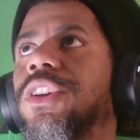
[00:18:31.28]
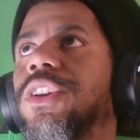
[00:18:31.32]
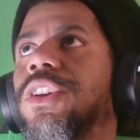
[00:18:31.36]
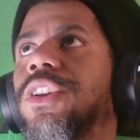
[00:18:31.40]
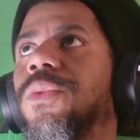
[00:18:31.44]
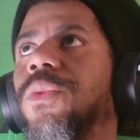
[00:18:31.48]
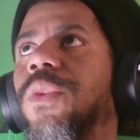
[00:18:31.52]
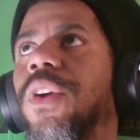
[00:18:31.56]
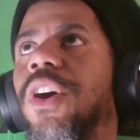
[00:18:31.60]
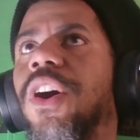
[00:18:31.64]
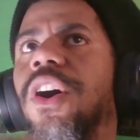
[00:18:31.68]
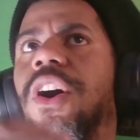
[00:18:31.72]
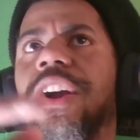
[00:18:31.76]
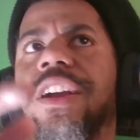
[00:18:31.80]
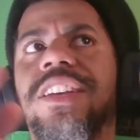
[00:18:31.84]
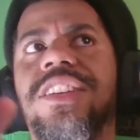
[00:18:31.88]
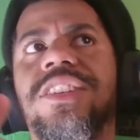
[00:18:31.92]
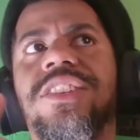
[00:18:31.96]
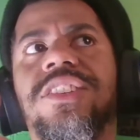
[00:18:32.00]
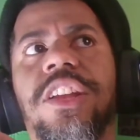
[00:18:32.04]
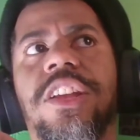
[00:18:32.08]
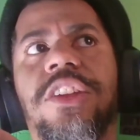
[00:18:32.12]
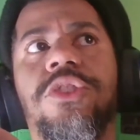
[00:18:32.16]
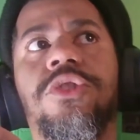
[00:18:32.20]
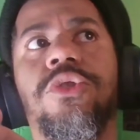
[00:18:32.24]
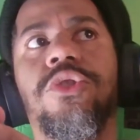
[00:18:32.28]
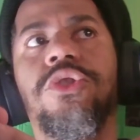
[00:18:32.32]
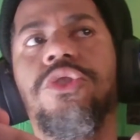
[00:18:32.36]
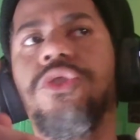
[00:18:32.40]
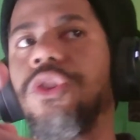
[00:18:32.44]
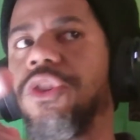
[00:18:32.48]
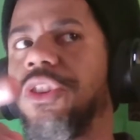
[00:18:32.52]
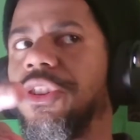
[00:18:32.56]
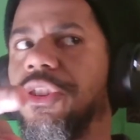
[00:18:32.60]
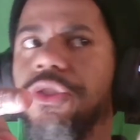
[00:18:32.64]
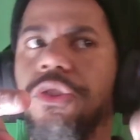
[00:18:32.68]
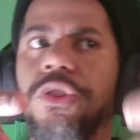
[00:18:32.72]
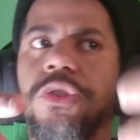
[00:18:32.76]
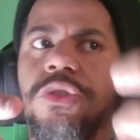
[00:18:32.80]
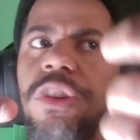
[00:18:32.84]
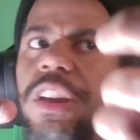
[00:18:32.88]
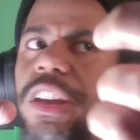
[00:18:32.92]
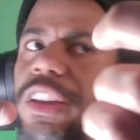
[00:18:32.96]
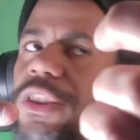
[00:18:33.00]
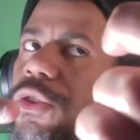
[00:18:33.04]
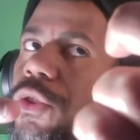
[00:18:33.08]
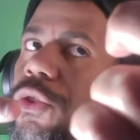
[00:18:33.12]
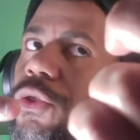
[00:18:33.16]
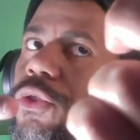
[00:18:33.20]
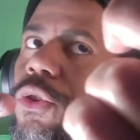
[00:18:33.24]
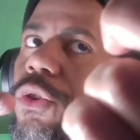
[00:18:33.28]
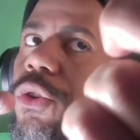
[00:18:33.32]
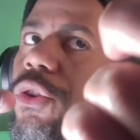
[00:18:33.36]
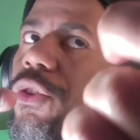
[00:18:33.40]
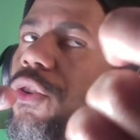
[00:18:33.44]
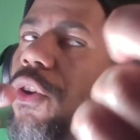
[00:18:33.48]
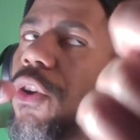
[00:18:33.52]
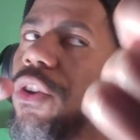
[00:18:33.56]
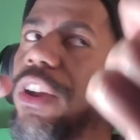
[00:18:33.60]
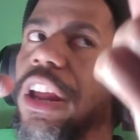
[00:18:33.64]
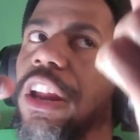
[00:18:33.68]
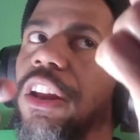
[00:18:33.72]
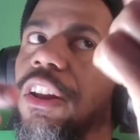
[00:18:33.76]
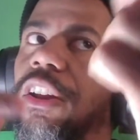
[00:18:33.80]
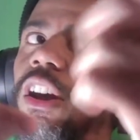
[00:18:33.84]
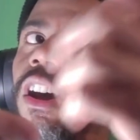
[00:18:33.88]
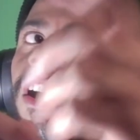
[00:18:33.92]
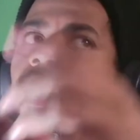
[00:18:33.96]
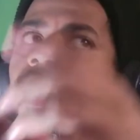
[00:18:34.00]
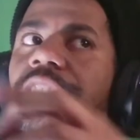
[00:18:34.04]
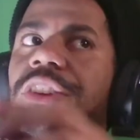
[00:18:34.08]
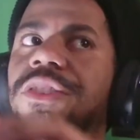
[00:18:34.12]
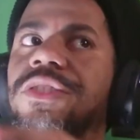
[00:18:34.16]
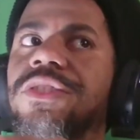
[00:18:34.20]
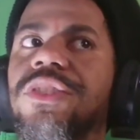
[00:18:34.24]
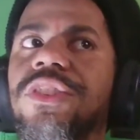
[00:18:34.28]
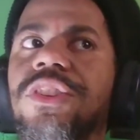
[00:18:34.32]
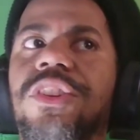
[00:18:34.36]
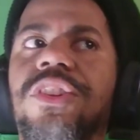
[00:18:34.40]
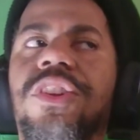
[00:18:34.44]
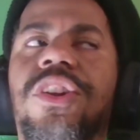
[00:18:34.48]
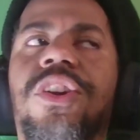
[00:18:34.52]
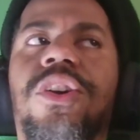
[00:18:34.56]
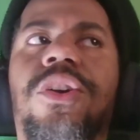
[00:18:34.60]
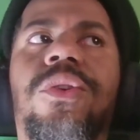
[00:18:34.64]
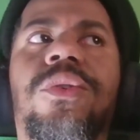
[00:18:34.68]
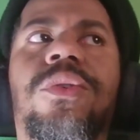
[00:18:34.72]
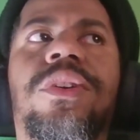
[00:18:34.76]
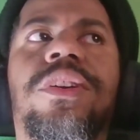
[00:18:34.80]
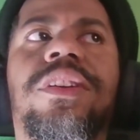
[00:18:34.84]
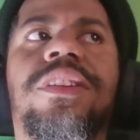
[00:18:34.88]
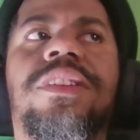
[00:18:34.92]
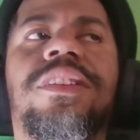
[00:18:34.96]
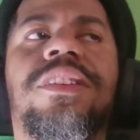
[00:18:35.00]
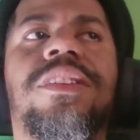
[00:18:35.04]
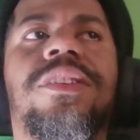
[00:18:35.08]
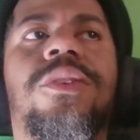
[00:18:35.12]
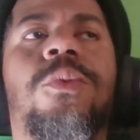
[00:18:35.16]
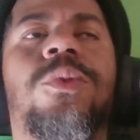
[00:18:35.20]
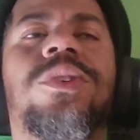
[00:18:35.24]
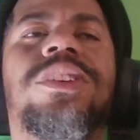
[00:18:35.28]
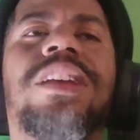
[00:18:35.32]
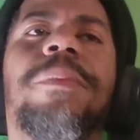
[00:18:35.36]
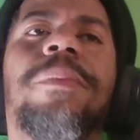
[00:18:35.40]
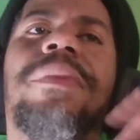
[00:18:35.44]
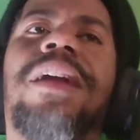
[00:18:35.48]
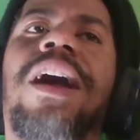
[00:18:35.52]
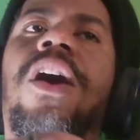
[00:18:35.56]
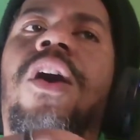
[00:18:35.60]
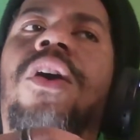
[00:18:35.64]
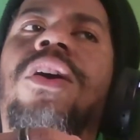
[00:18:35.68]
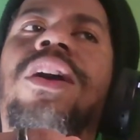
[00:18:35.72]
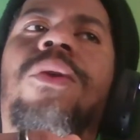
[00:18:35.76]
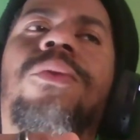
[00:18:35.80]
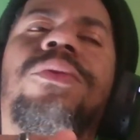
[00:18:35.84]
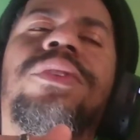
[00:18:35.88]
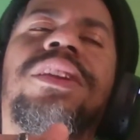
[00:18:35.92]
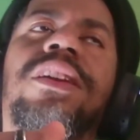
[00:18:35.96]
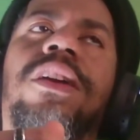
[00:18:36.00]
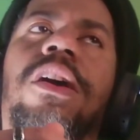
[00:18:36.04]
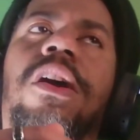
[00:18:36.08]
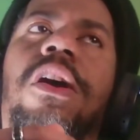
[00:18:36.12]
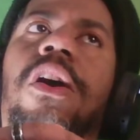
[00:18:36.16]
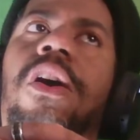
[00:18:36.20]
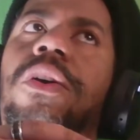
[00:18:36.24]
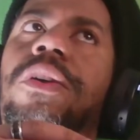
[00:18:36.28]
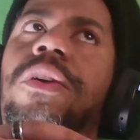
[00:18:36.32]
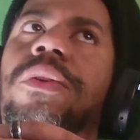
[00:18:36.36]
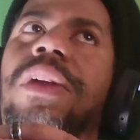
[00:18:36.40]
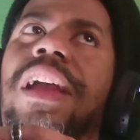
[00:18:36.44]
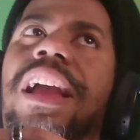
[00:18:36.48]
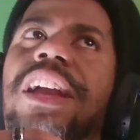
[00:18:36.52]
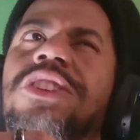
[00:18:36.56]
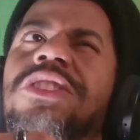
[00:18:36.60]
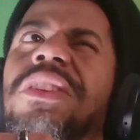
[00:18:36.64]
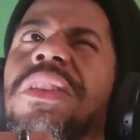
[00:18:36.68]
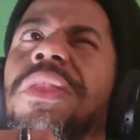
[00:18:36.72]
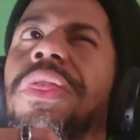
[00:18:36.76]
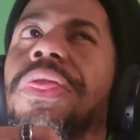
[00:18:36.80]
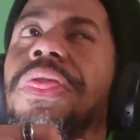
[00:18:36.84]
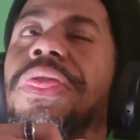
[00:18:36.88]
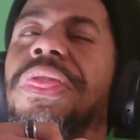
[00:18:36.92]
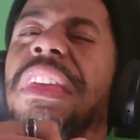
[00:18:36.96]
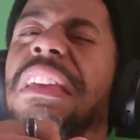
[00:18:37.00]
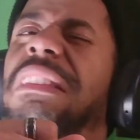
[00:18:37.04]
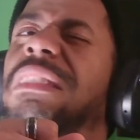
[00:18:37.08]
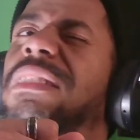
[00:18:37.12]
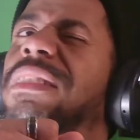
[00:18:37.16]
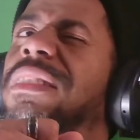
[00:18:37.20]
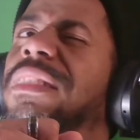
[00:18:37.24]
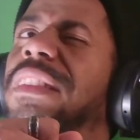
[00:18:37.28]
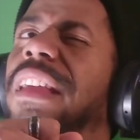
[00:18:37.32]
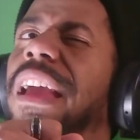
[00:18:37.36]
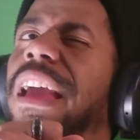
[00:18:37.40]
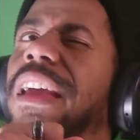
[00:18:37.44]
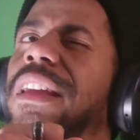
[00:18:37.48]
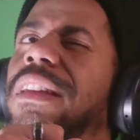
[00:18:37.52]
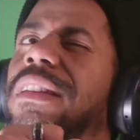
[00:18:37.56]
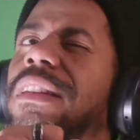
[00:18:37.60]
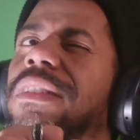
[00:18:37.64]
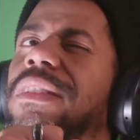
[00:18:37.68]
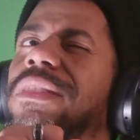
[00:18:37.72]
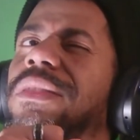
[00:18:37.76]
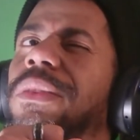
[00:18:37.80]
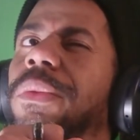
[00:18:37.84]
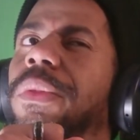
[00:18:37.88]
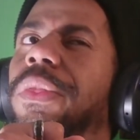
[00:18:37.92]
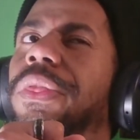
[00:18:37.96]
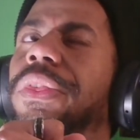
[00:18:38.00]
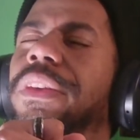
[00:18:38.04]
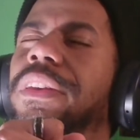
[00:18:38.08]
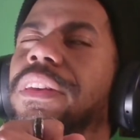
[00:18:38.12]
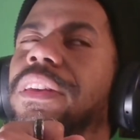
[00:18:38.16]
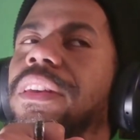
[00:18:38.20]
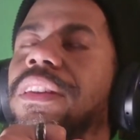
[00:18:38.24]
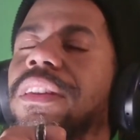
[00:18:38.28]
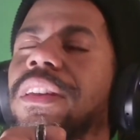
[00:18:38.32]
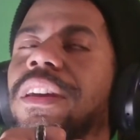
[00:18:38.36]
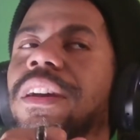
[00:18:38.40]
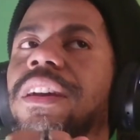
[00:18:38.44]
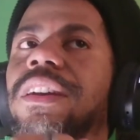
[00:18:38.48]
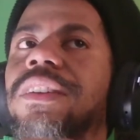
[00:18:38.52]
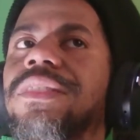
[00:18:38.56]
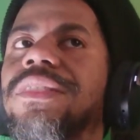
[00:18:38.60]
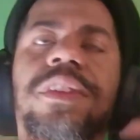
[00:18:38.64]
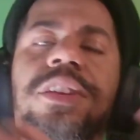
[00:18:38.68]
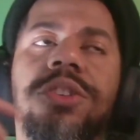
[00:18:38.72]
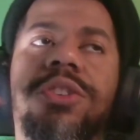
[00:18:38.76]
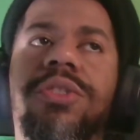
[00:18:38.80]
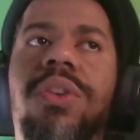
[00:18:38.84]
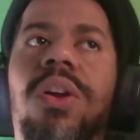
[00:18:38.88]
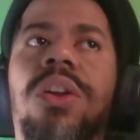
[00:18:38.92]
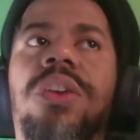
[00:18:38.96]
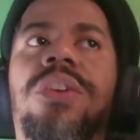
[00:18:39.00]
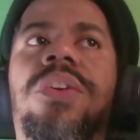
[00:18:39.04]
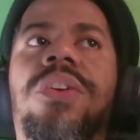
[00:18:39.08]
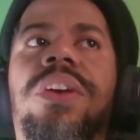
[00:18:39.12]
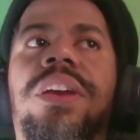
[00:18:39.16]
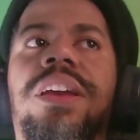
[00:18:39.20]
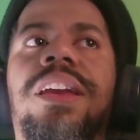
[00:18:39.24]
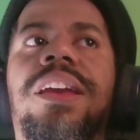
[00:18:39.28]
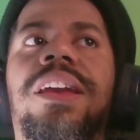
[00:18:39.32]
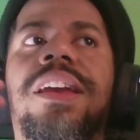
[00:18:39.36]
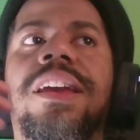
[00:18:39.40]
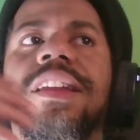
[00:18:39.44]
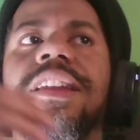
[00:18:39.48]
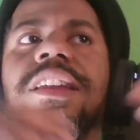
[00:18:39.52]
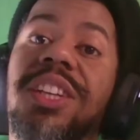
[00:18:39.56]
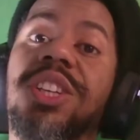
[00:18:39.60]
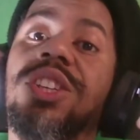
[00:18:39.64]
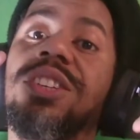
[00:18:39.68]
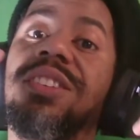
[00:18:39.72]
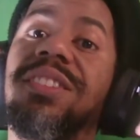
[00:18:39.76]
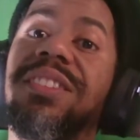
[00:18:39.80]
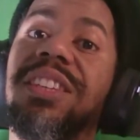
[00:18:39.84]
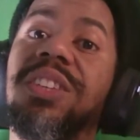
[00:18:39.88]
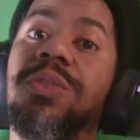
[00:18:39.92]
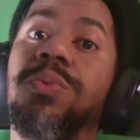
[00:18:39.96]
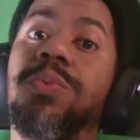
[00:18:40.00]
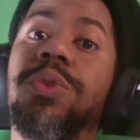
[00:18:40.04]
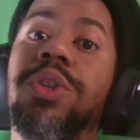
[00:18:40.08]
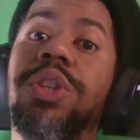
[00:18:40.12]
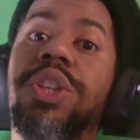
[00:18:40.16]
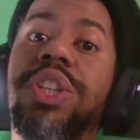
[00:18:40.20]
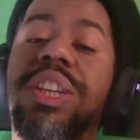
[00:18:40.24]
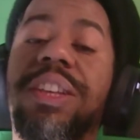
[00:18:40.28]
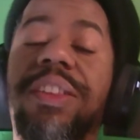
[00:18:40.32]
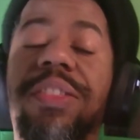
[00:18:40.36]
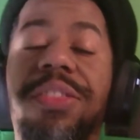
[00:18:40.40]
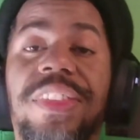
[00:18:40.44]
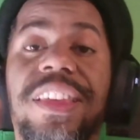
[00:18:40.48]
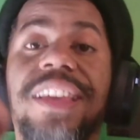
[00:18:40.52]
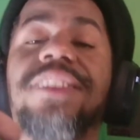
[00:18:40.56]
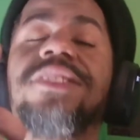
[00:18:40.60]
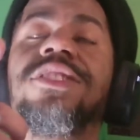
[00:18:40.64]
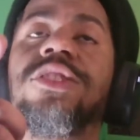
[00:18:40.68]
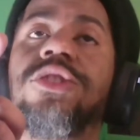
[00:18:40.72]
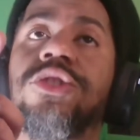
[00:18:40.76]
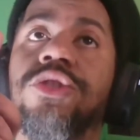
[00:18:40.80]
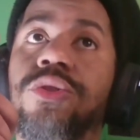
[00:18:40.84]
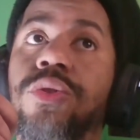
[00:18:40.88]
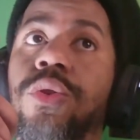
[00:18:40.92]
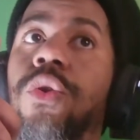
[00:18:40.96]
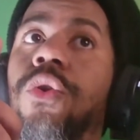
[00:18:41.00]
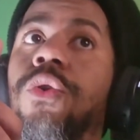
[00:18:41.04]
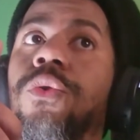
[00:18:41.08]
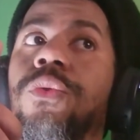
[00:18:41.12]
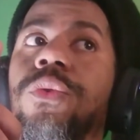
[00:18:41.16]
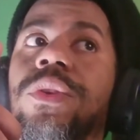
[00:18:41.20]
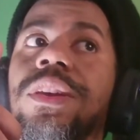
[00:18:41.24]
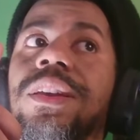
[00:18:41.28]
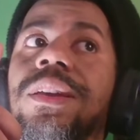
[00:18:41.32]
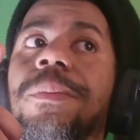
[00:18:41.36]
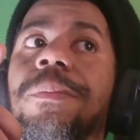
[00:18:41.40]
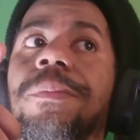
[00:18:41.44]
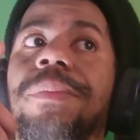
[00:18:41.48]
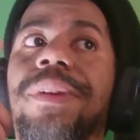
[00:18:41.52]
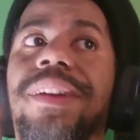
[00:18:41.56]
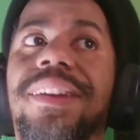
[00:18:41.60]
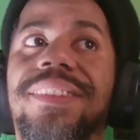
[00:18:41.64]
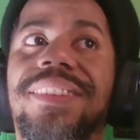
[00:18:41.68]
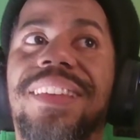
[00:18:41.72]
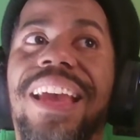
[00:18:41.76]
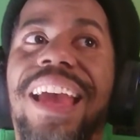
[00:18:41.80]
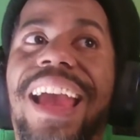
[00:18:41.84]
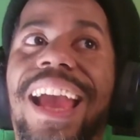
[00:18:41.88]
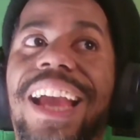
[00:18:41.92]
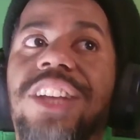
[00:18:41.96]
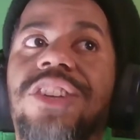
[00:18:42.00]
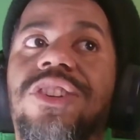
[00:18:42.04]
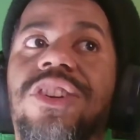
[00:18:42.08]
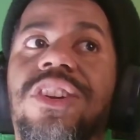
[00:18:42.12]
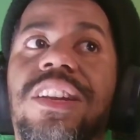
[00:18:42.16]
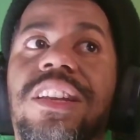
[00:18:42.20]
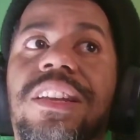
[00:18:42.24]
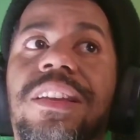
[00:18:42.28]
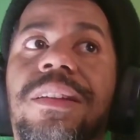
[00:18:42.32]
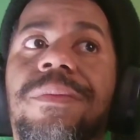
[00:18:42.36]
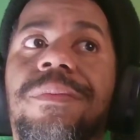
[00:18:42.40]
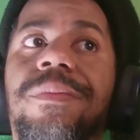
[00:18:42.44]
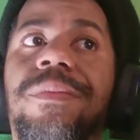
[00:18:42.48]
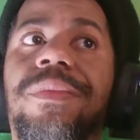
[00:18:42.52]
well, Hawk, he's like, you know, you're the girl that lost, you know, and which, I mean, Hawk, I don't think Hawk actually thinks that, at least I don't think he does, but she's all in her head, and she sees what she thinks is Tori, but it's actually